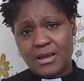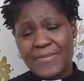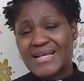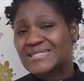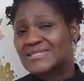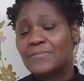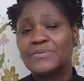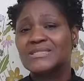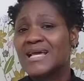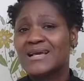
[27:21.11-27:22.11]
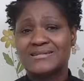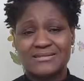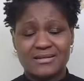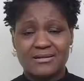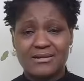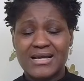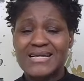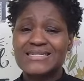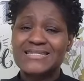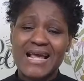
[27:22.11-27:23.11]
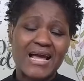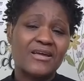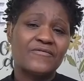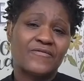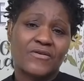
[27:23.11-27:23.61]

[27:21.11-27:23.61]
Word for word: by simply texting SAVE